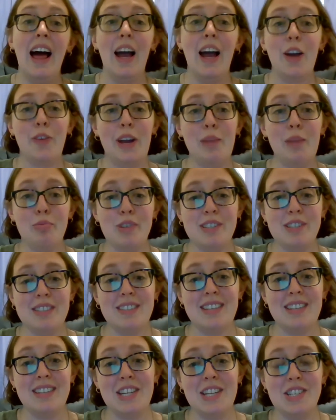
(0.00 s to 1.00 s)
great
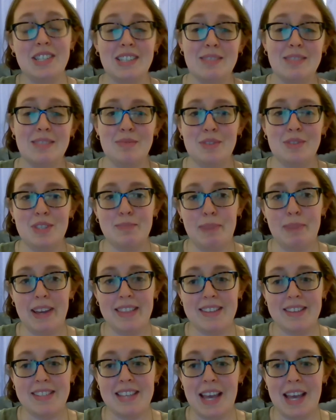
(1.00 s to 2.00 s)
presentation, and
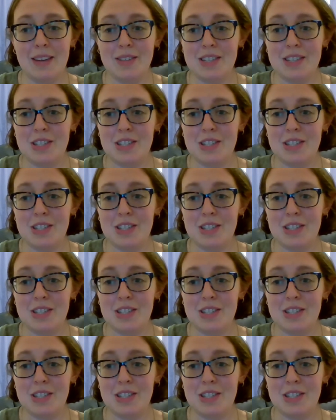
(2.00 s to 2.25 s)
despite the sound